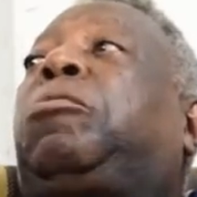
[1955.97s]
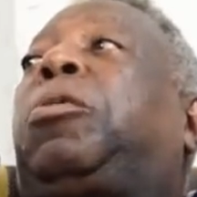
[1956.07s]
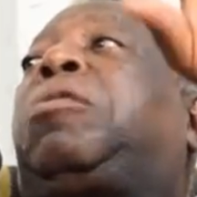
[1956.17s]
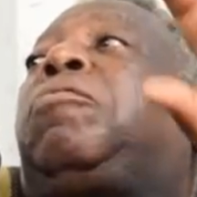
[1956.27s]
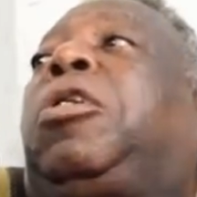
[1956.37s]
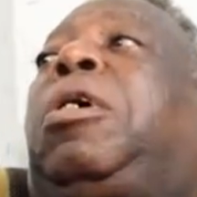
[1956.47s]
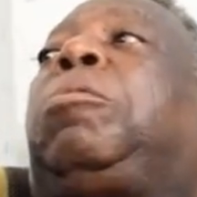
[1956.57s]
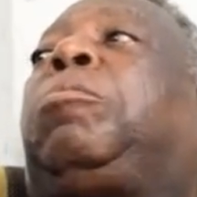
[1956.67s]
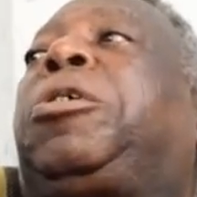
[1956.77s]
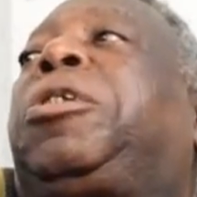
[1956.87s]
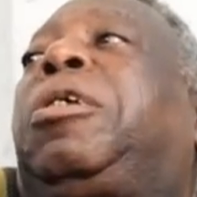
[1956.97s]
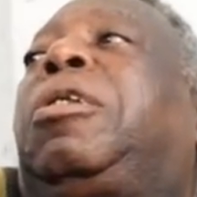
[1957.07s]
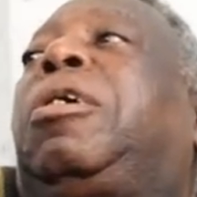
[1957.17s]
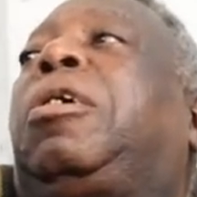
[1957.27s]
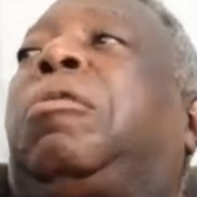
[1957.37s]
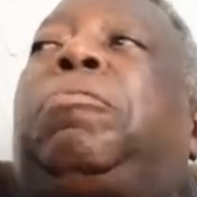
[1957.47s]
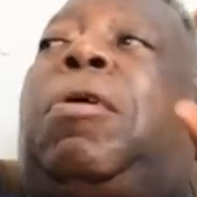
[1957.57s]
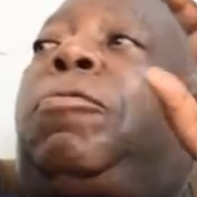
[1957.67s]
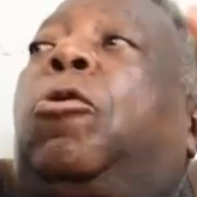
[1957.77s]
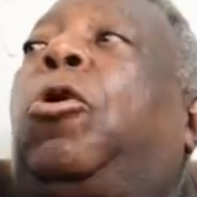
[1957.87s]
is waiting for them in Britain. If they
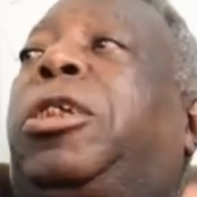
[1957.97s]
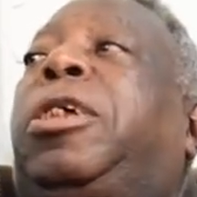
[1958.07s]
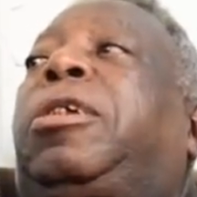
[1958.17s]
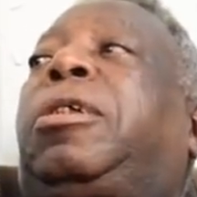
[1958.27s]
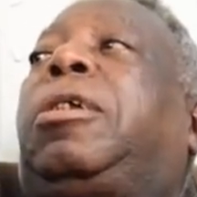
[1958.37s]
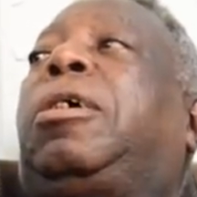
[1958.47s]
have not collected it.